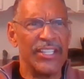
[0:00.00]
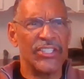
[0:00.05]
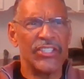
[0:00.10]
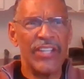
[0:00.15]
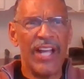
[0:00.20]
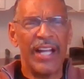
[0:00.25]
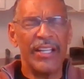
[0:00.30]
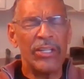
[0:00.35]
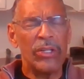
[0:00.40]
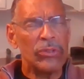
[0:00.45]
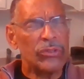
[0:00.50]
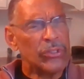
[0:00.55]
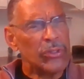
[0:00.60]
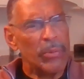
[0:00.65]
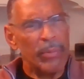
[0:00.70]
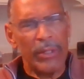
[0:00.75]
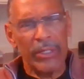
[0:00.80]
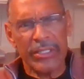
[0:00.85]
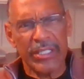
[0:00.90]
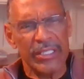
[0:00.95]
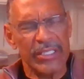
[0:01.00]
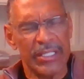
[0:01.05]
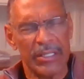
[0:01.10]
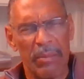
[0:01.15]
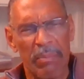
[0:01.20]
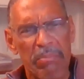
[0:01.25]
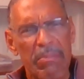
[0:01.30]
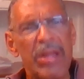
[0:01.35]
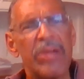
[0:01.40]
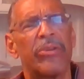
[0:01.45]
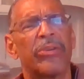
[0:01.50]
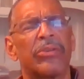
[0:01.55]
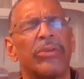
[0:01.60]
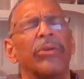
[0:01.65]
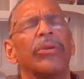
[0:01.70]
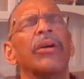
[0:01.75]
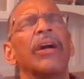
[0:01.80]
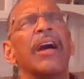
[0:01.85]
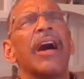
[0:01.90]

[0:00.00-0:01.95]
Not so much as a miracle,